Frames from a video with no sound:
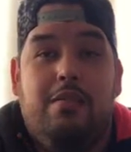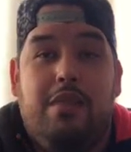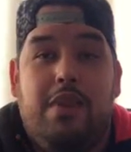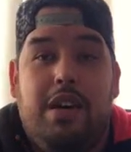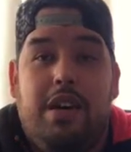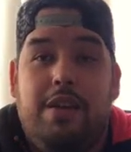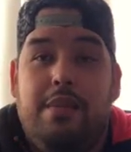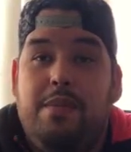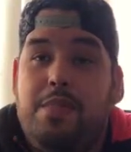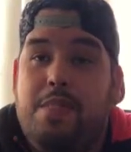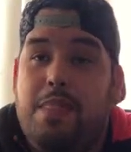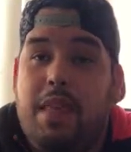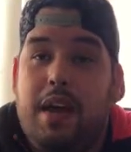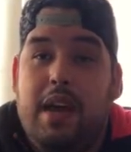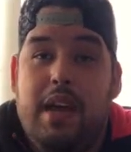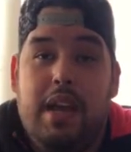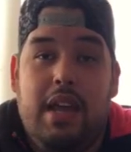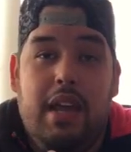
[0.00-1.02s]
but
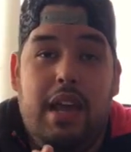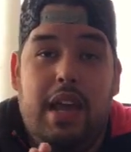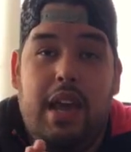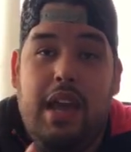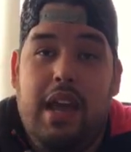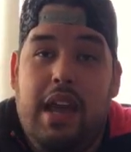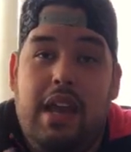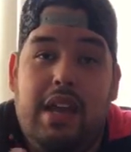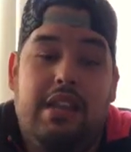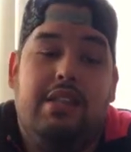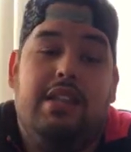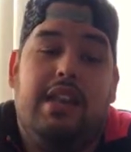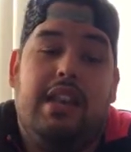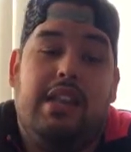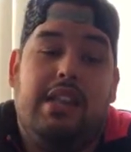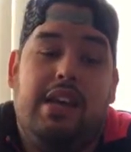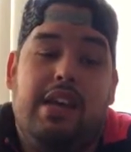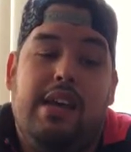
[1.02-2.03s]
I hated
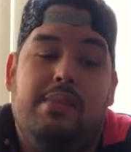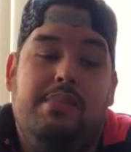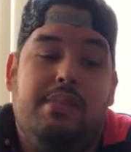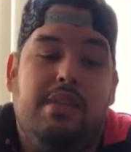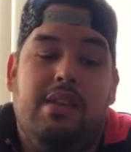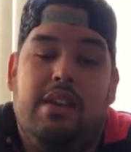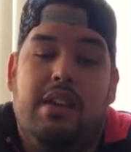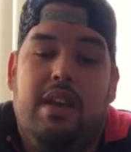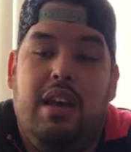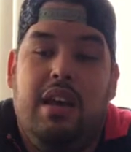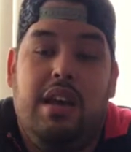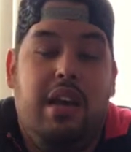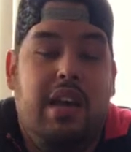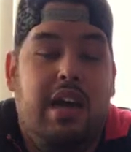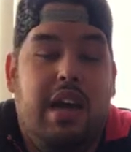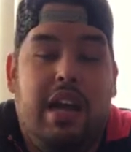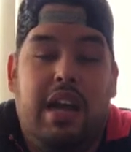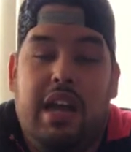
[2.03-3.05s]
Cyclops. I
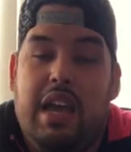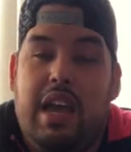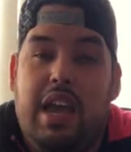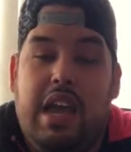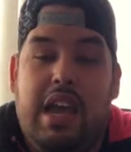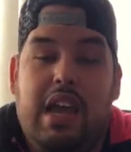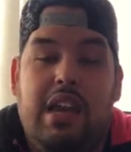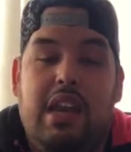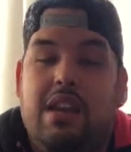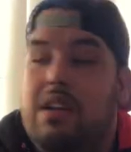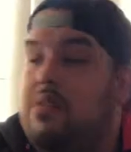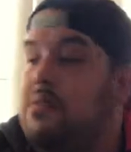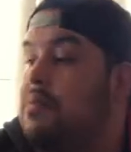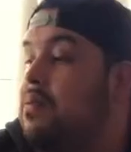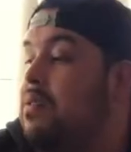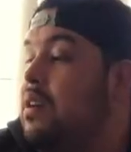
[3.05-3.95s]
hated him.